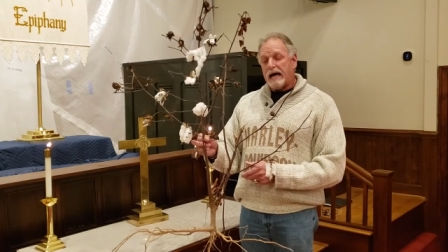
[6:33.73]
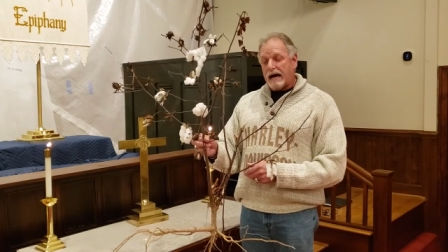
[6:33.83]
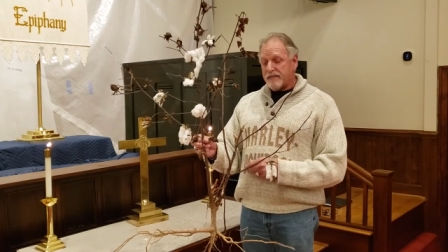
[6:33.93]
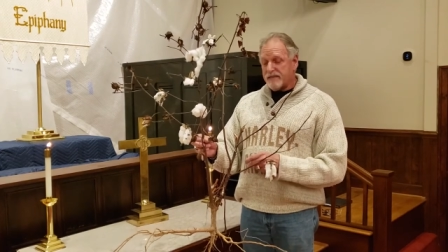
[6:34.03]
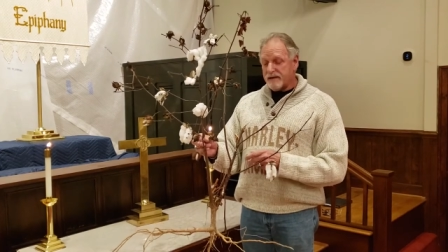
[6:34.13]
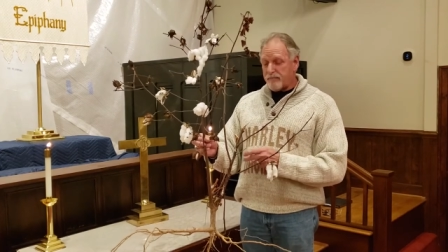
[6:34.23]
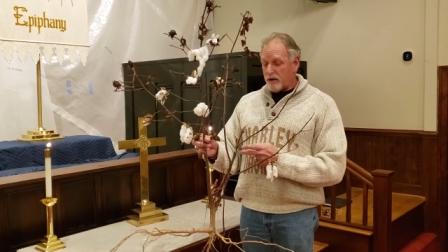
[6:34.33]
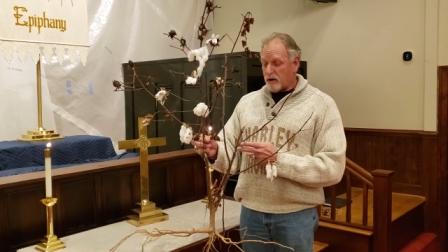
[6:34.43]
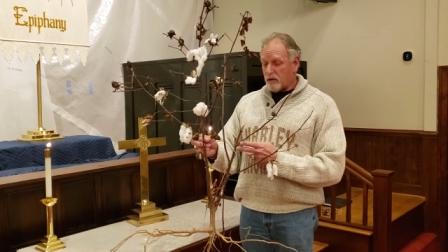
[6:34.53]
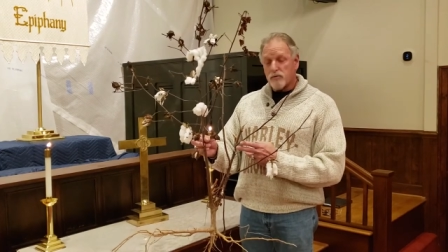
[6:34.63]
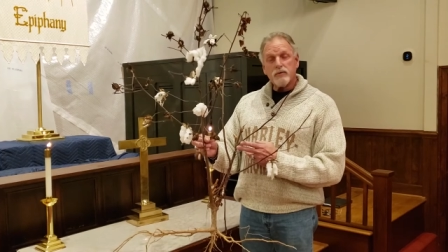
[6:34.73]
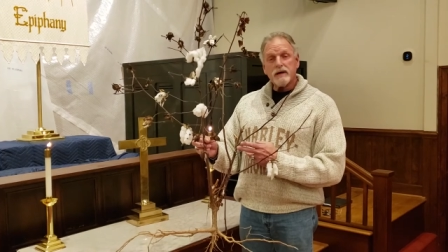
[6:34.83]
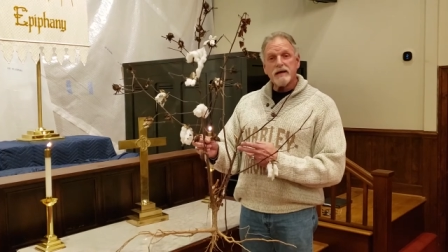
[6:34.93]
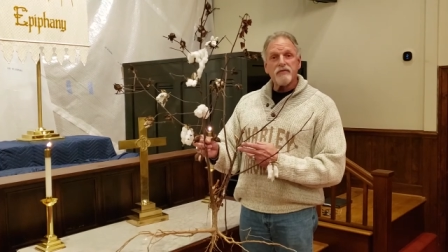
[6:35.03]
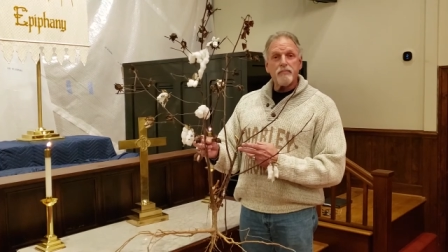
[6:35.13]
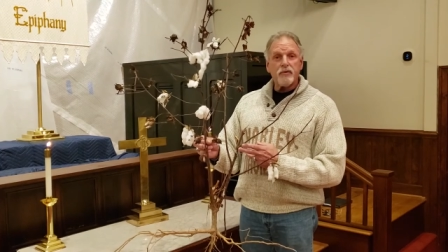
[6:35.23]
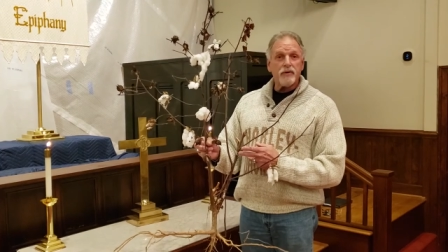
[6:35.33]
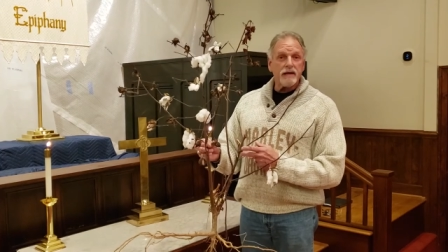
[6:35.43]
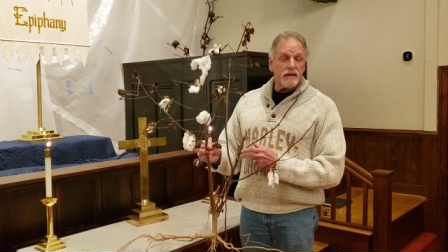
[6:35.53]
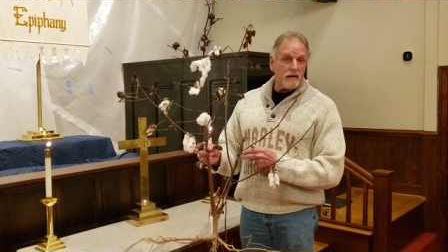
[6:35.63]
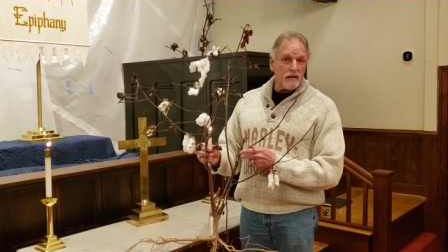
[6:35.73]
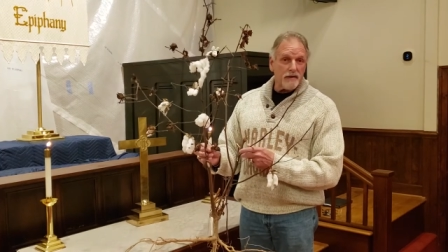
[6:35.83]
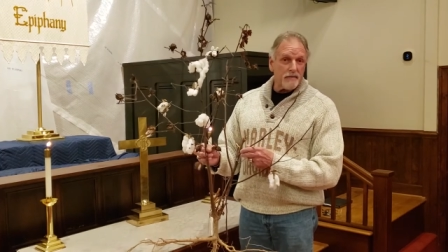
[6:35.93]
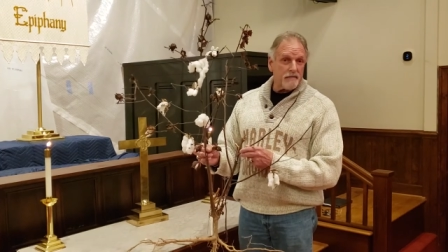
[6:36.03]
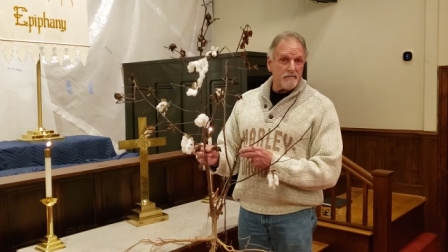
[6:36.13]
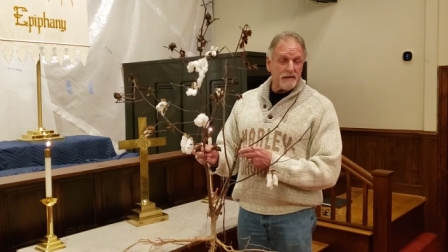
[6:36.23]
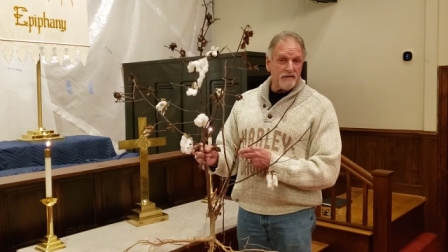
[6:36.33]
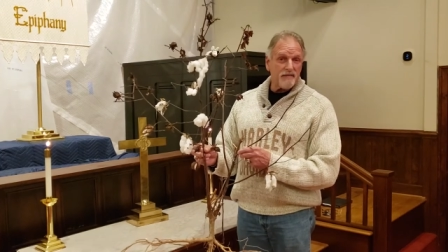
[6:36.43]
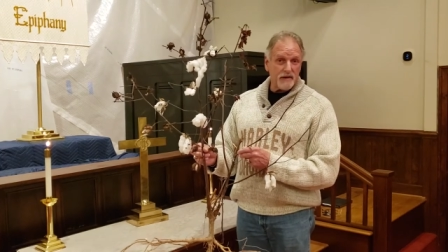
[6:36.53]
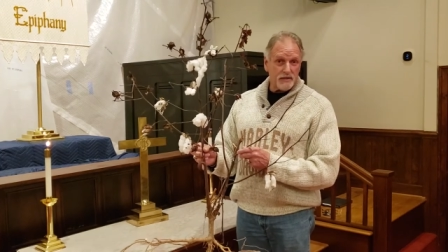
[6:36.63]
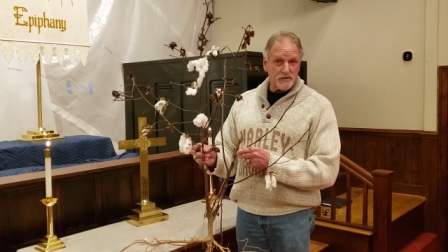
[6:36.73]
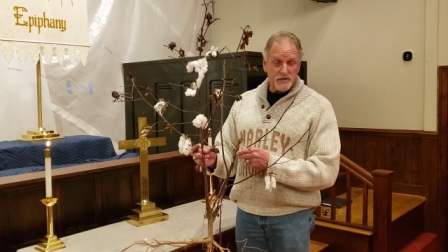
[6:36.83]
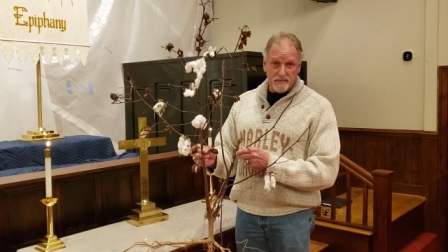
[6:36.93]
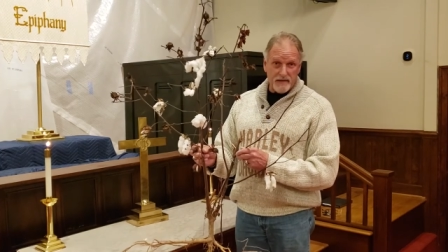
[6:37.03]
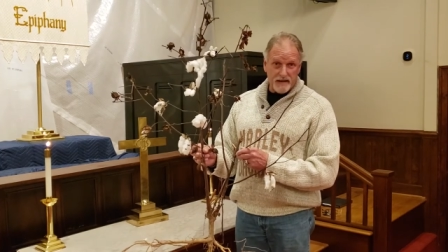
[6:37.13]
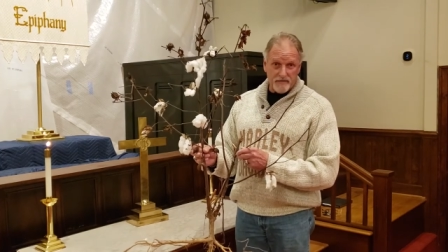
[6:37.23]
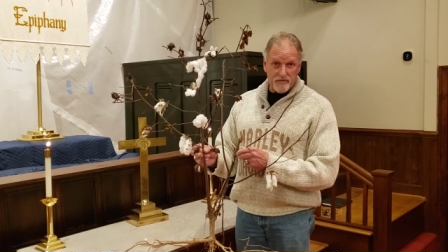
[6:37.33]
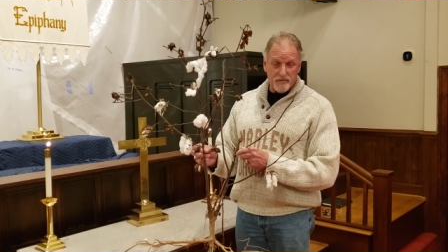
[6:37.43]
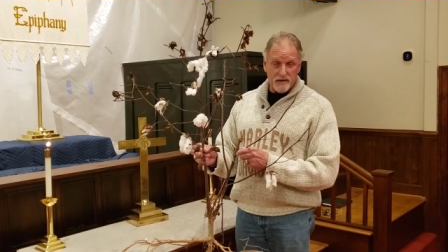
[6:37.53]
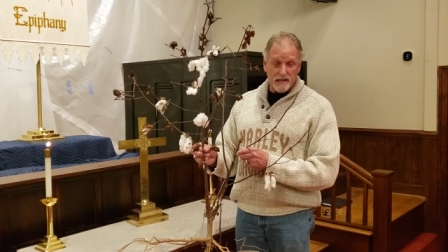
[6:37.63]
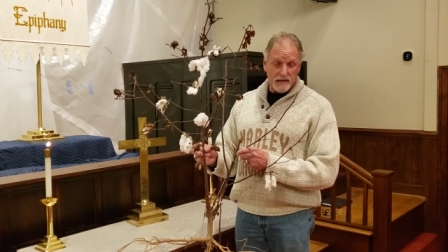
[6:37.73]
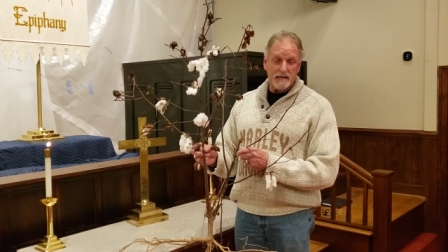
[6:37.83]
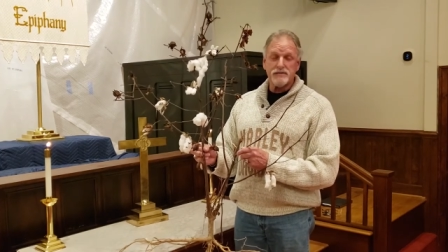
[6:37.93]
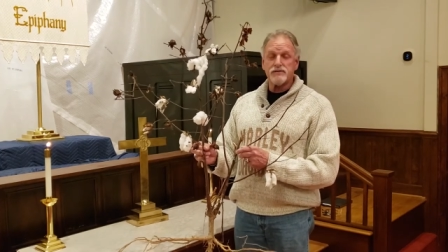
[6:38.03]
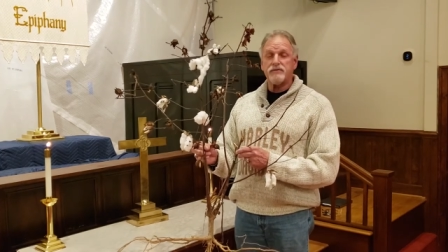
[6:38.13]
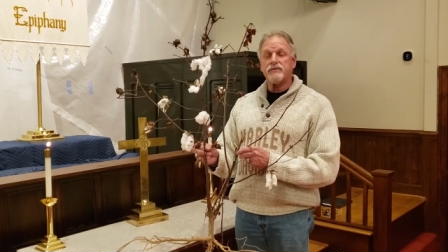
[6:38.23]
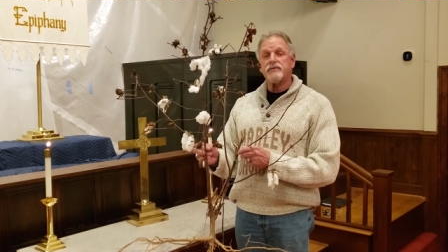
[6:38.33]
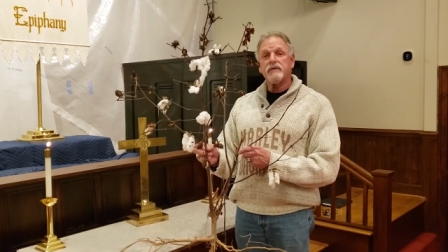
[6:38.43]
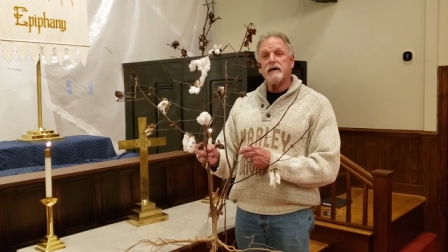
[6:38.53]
I think Paul gave a pretty clear definition of that fruit in Galatians